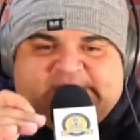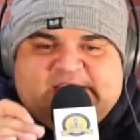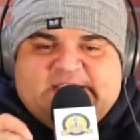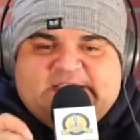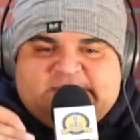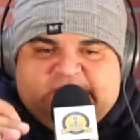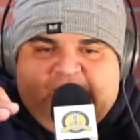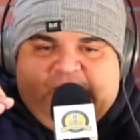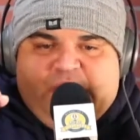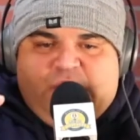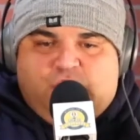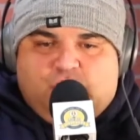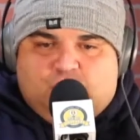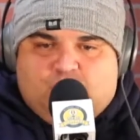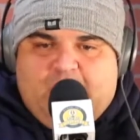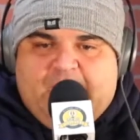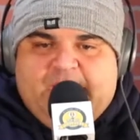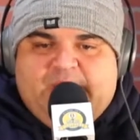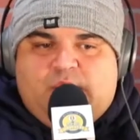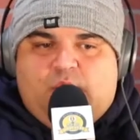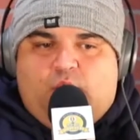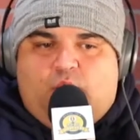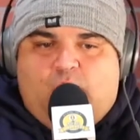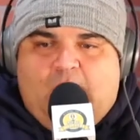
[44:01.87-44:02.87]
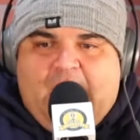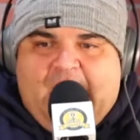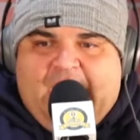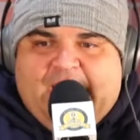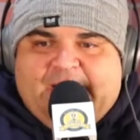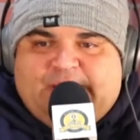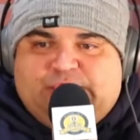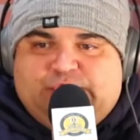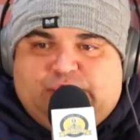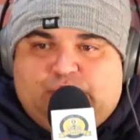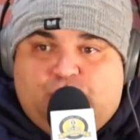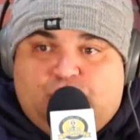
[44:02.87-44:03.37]
a great
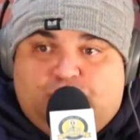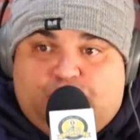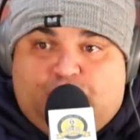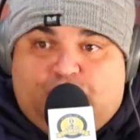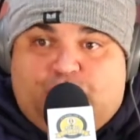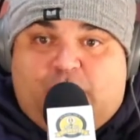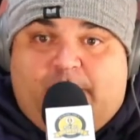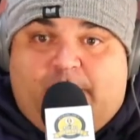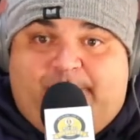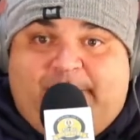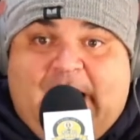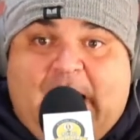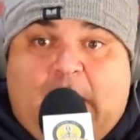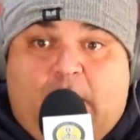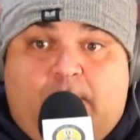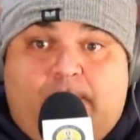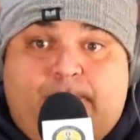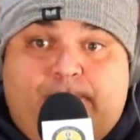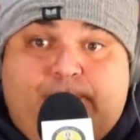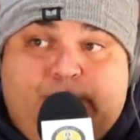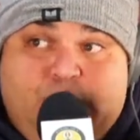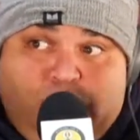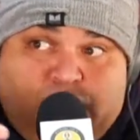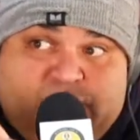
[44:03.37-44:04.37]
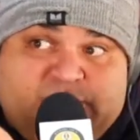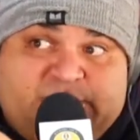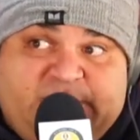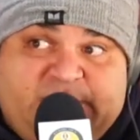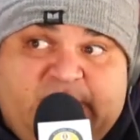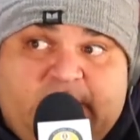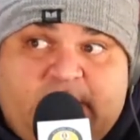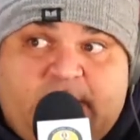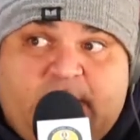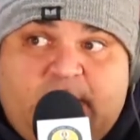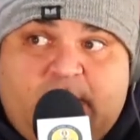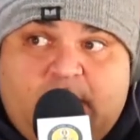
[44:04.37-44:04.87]
way to learn about
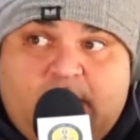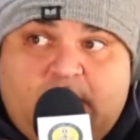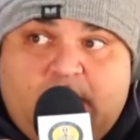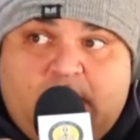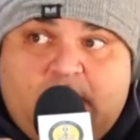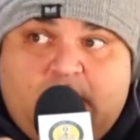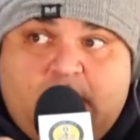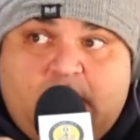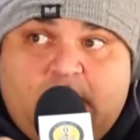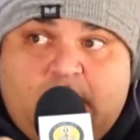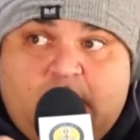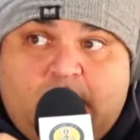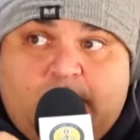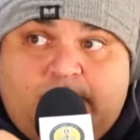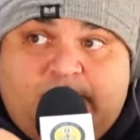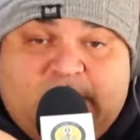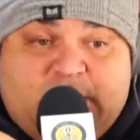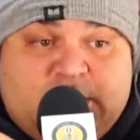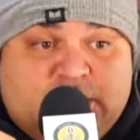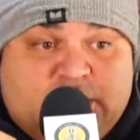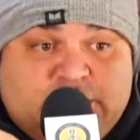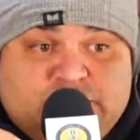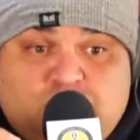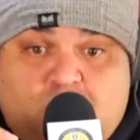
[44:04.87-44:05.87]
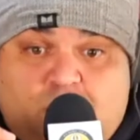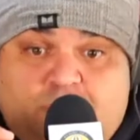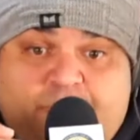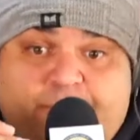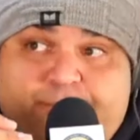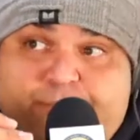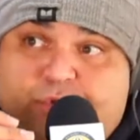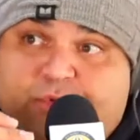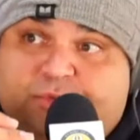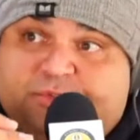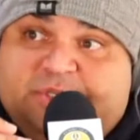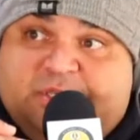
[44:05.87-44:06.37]
music because all the
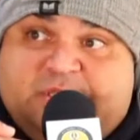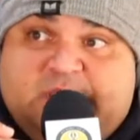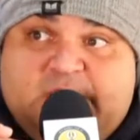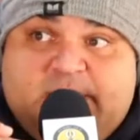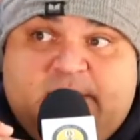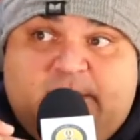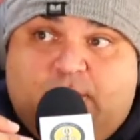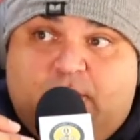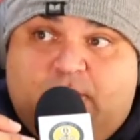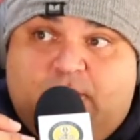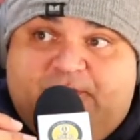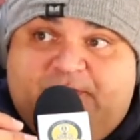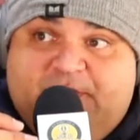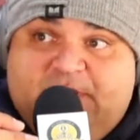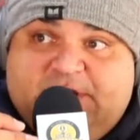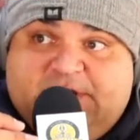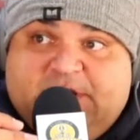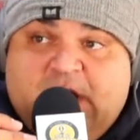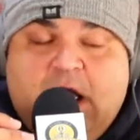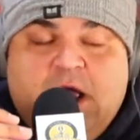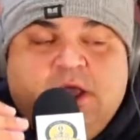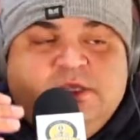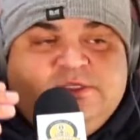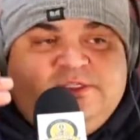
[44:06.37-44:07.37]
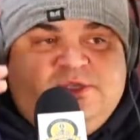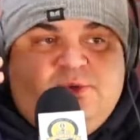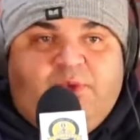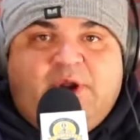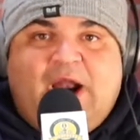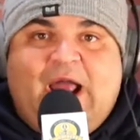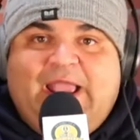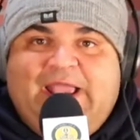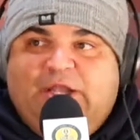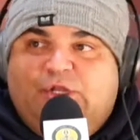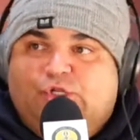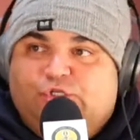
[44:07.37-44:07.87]
music in the movies. See, when
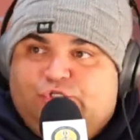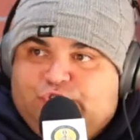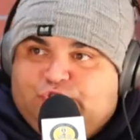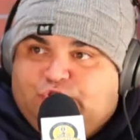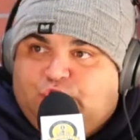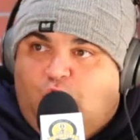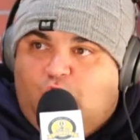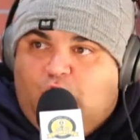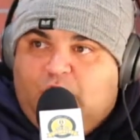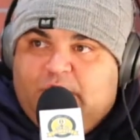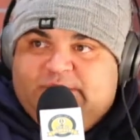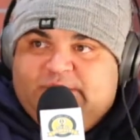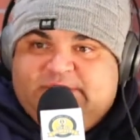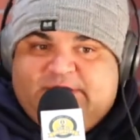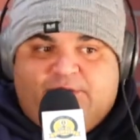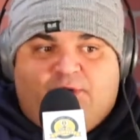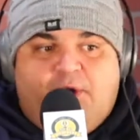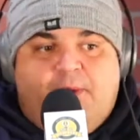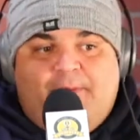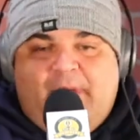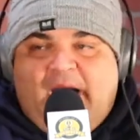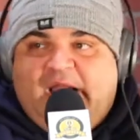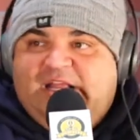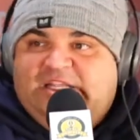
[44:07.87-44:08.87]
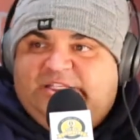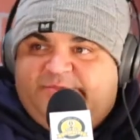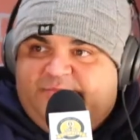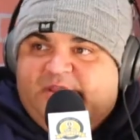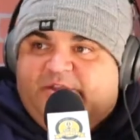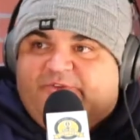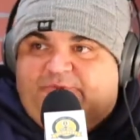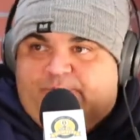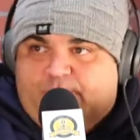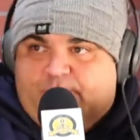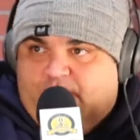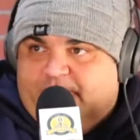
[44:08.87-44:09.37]
I hear songs, it reminds me
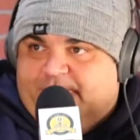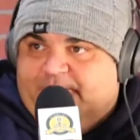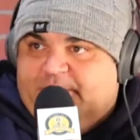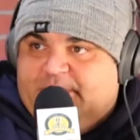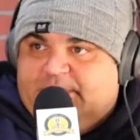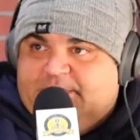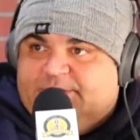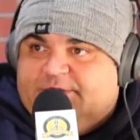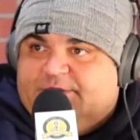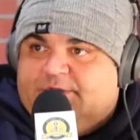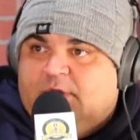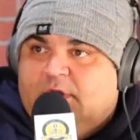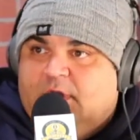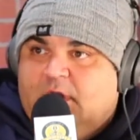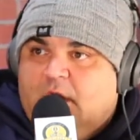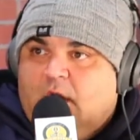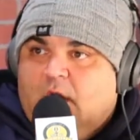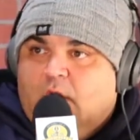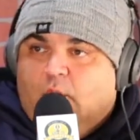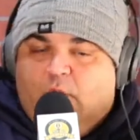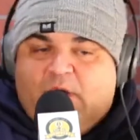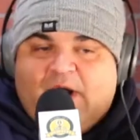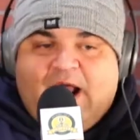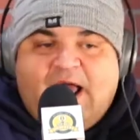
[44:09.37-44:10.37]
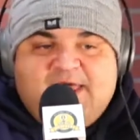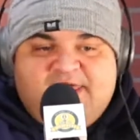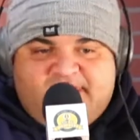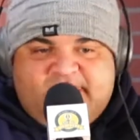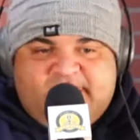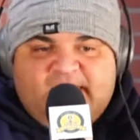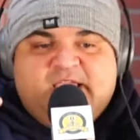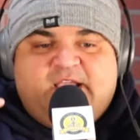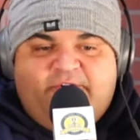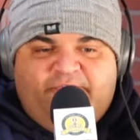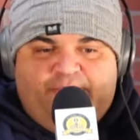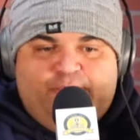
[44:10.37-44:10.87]
of movies. When I
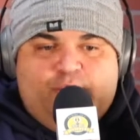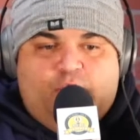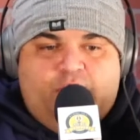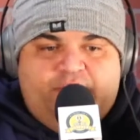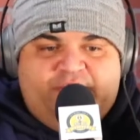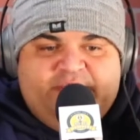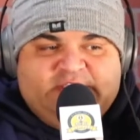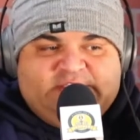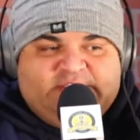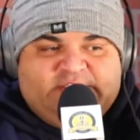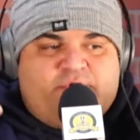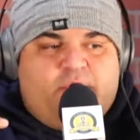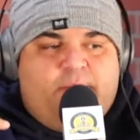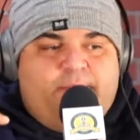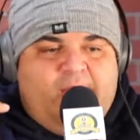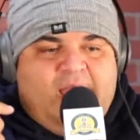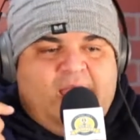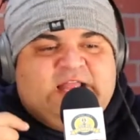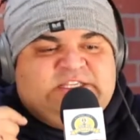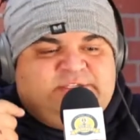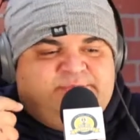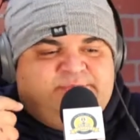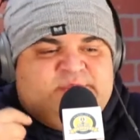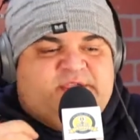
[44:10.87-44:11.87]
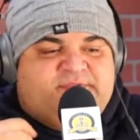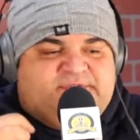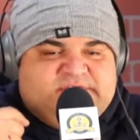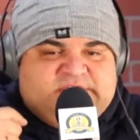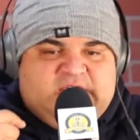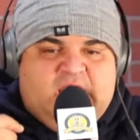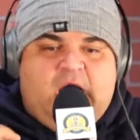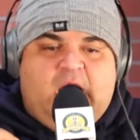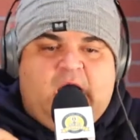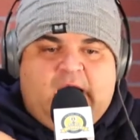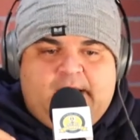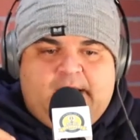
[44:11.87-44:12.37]
think of movies, it reminds me of
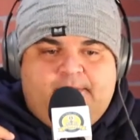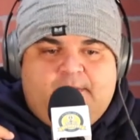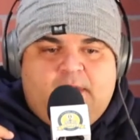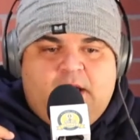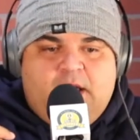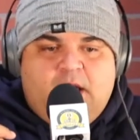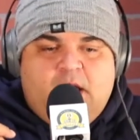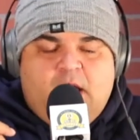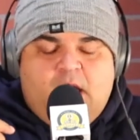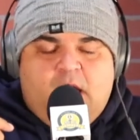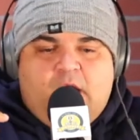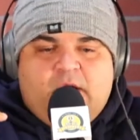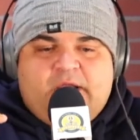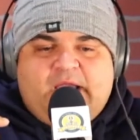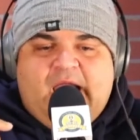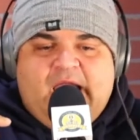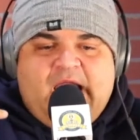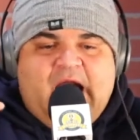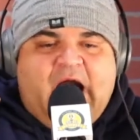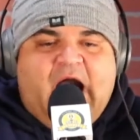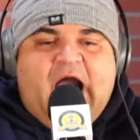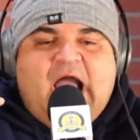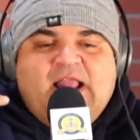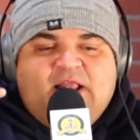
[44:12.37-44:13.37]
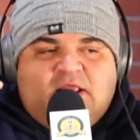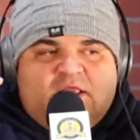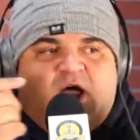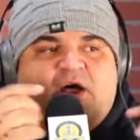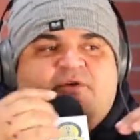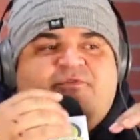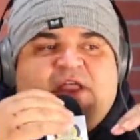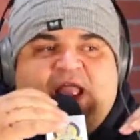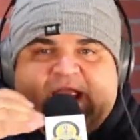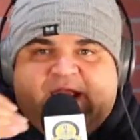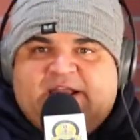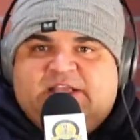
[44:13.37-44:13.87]
time. Okay, I
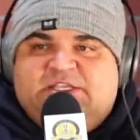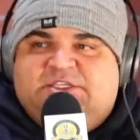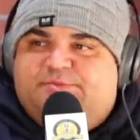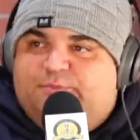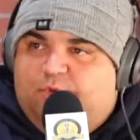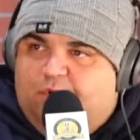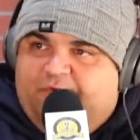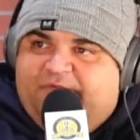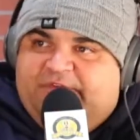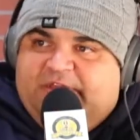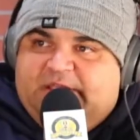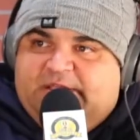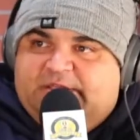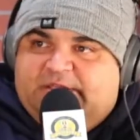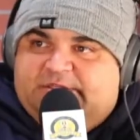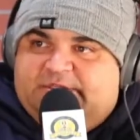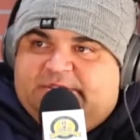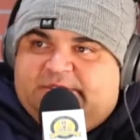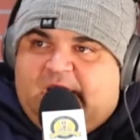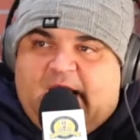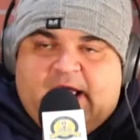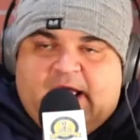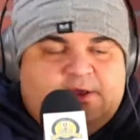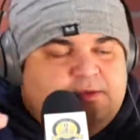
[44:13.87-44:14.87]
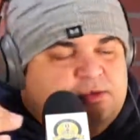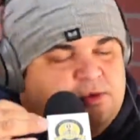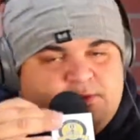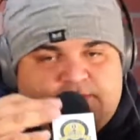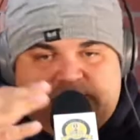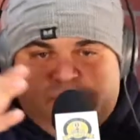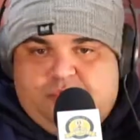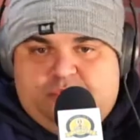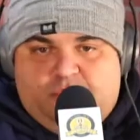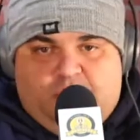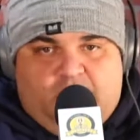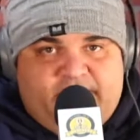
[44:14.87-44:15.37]
love 80s movies.
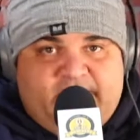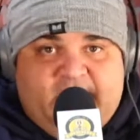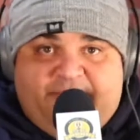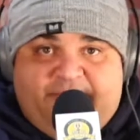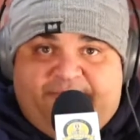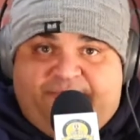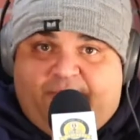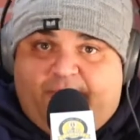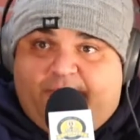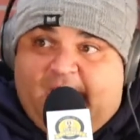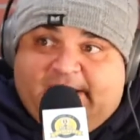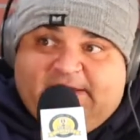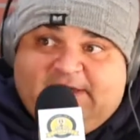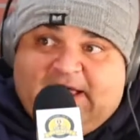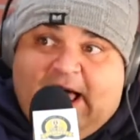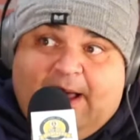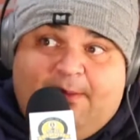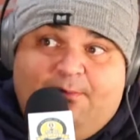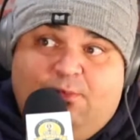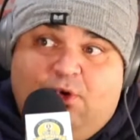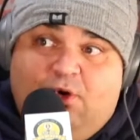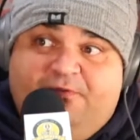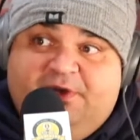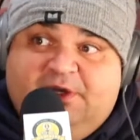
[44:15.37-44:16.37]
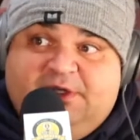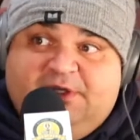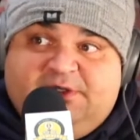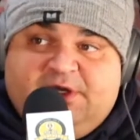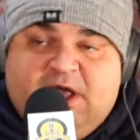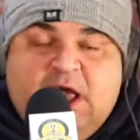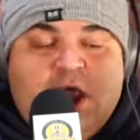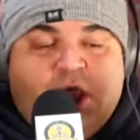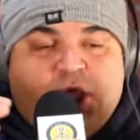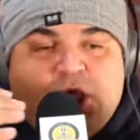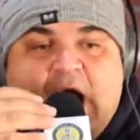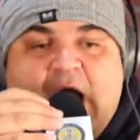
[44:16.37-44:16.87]
You know that from my top movies.
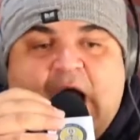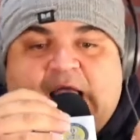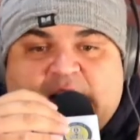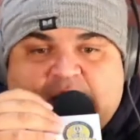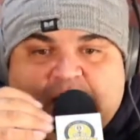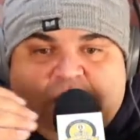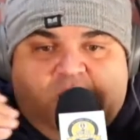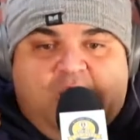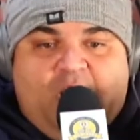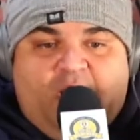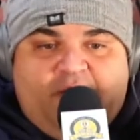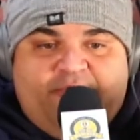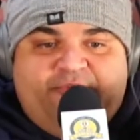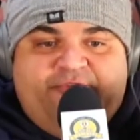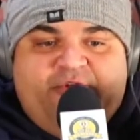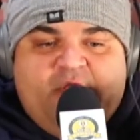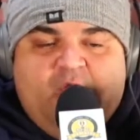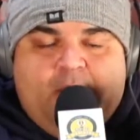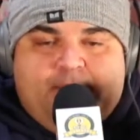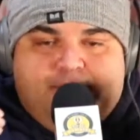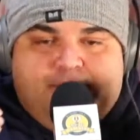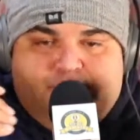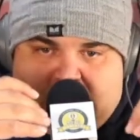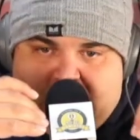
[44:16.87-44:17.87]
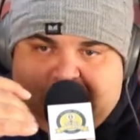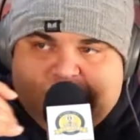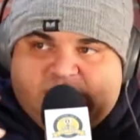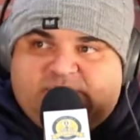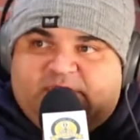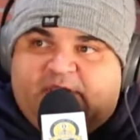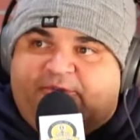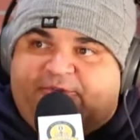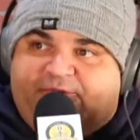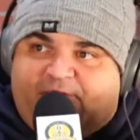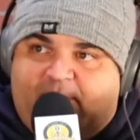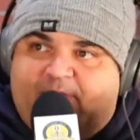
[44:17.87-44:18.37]
I love
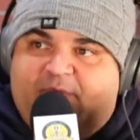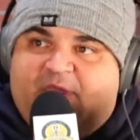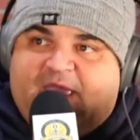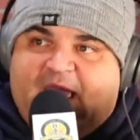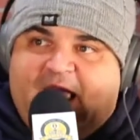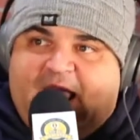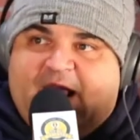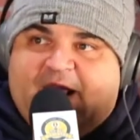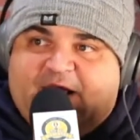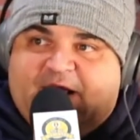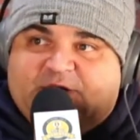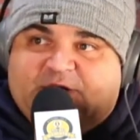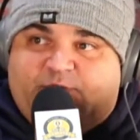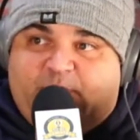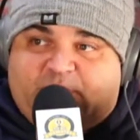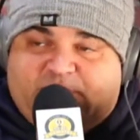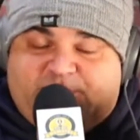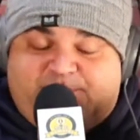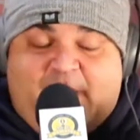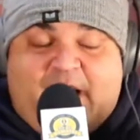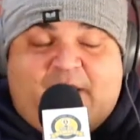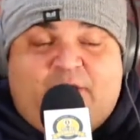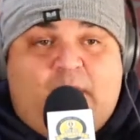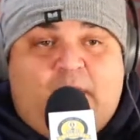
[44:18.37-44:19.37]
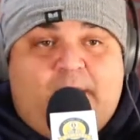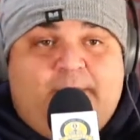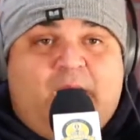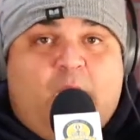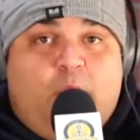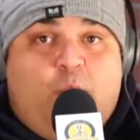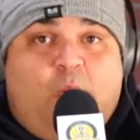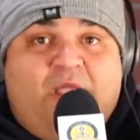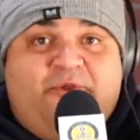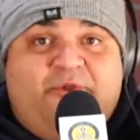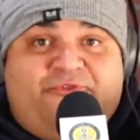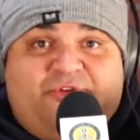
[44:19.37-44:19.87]
music from the 80s, which, by the way, my
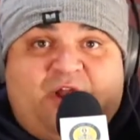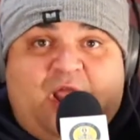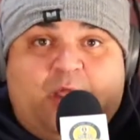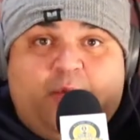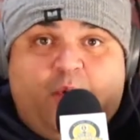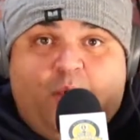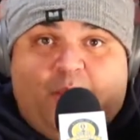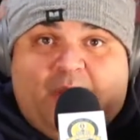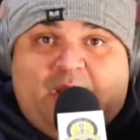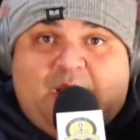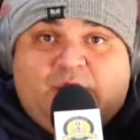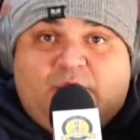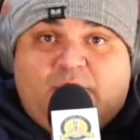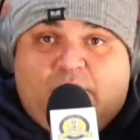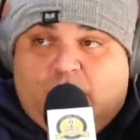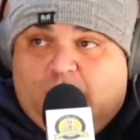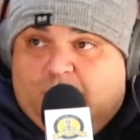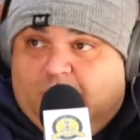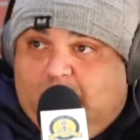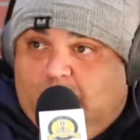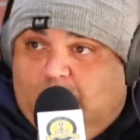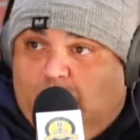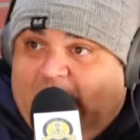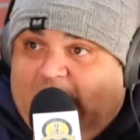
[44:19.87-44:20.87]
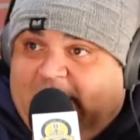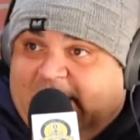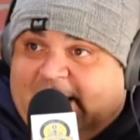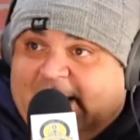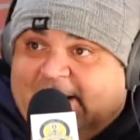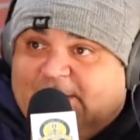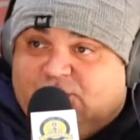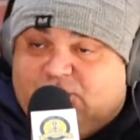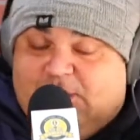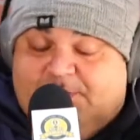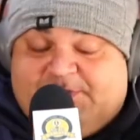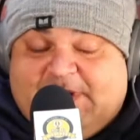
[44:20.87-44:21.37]
wife and I, we went a little
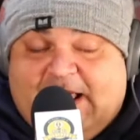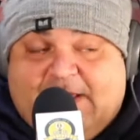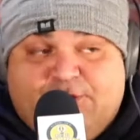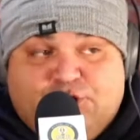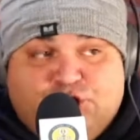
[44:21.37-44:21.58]
weekend trip down the